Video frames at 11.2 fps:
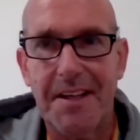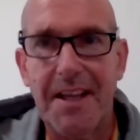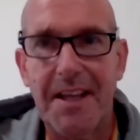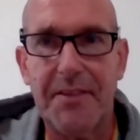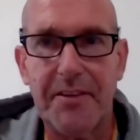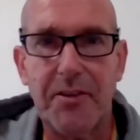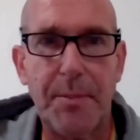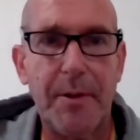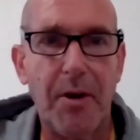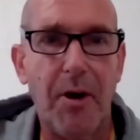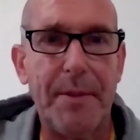I think there'll be
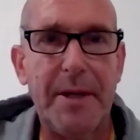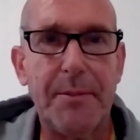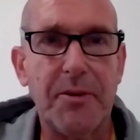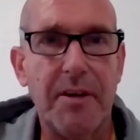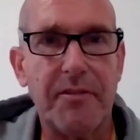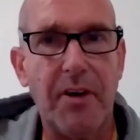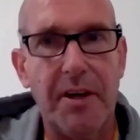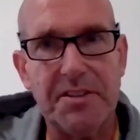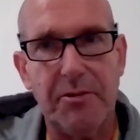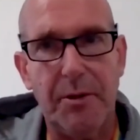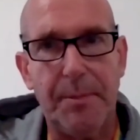a lot of people that have got
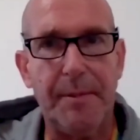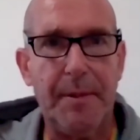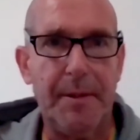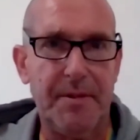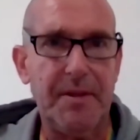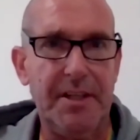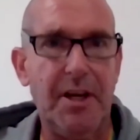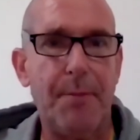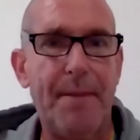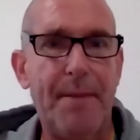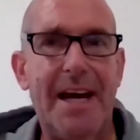into a, you know
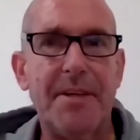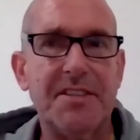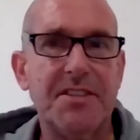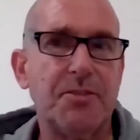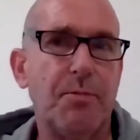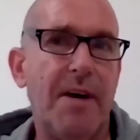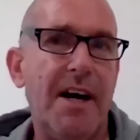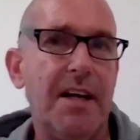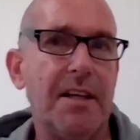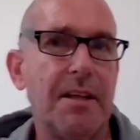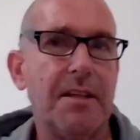bad habits as
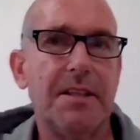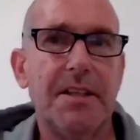well.